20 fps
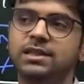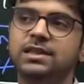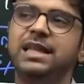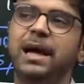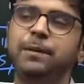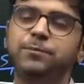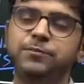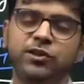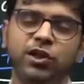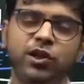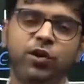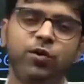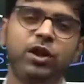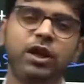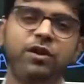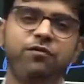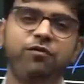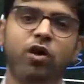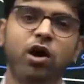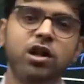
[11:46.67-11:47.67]
It is
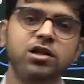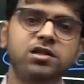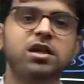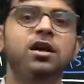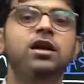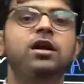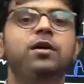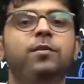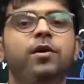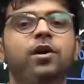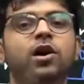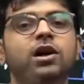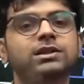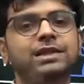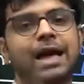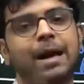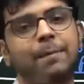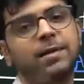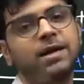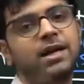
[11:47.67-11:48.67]
absolutely false, because
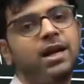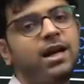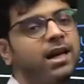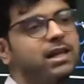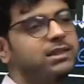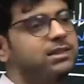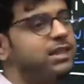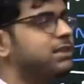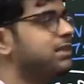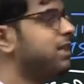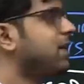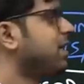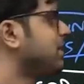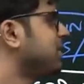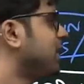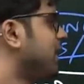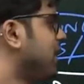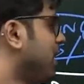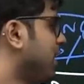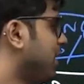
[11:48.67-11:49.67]
capital transaction
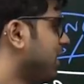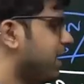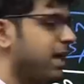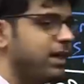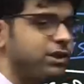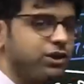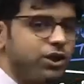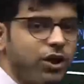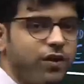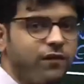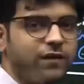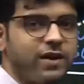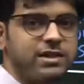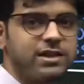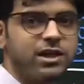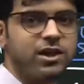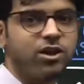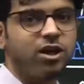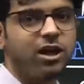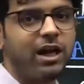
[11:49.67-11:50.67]
result in creation of asset or